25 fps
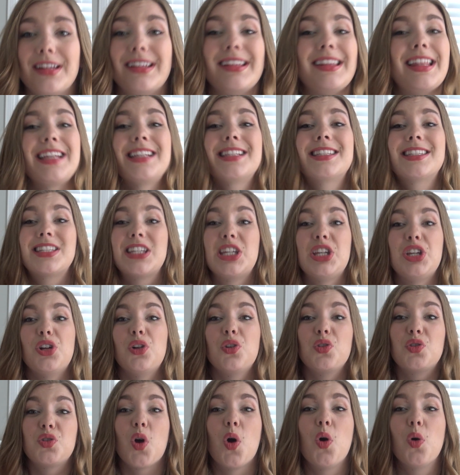And they
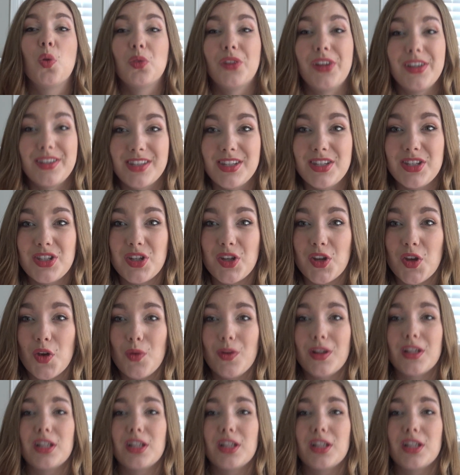still don't listen to you.